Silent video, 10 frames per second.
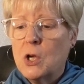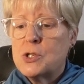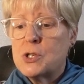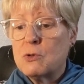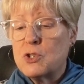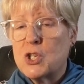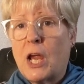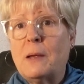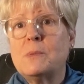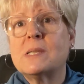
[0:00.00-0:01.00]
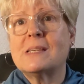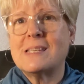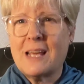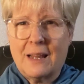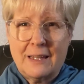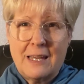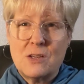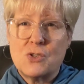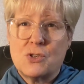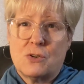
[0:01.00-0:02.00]
So James is telling
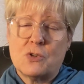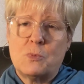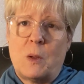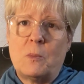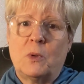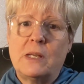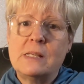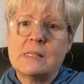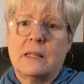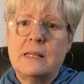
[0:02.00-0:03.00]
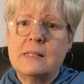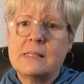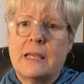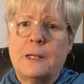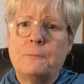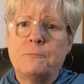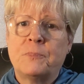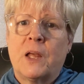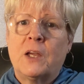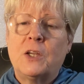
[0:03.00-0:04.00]
his church people, he's saying,
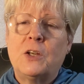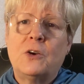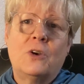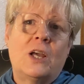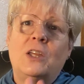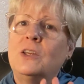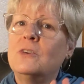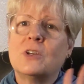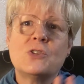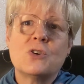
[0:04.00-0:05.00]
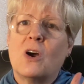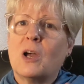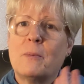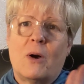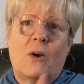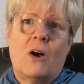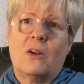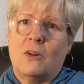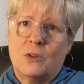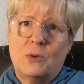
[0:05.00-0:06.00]
you know, you can talk about God
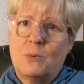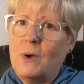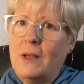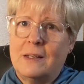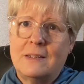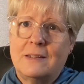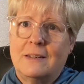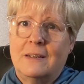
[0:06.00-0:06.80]
all you want,